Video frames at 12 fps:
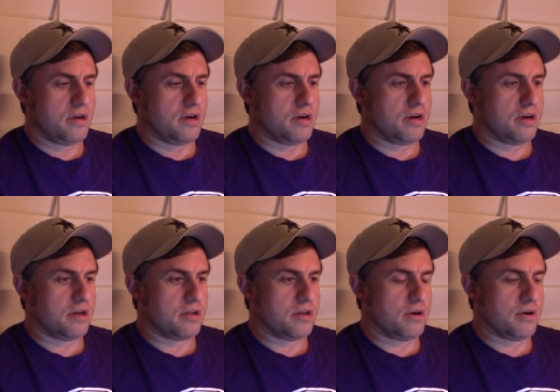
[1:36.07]

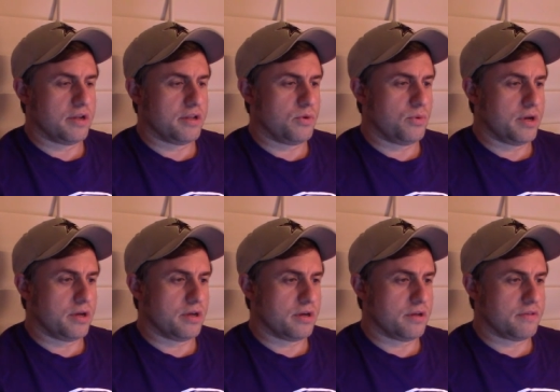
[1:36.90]
You know, on their
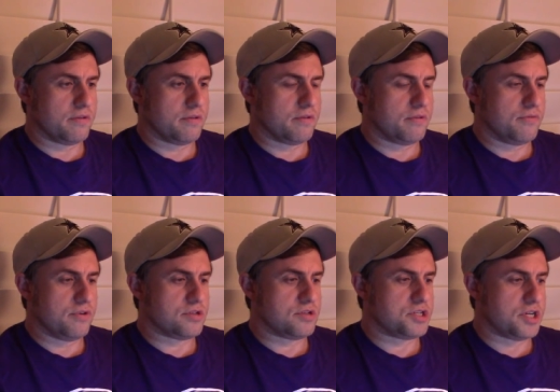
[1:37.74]
way to the
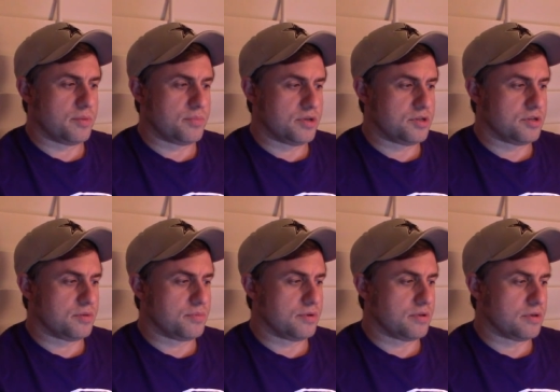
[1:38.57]
division
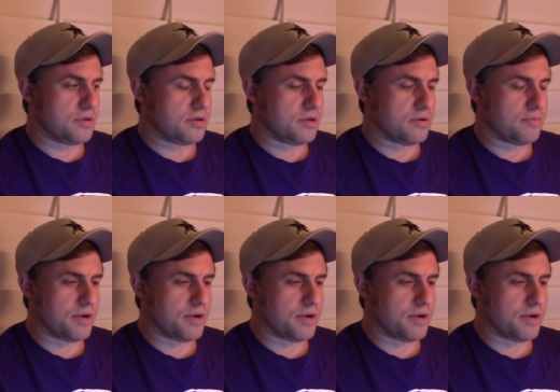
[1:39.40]
championship and, you know,